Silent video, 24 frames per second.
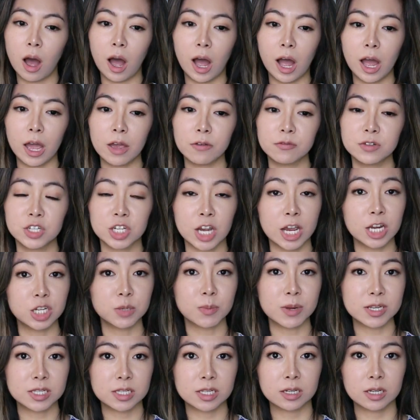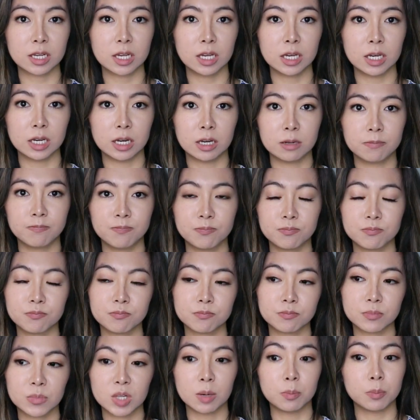I've changed my skincare
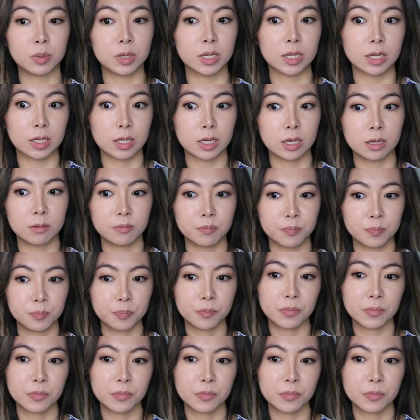completely,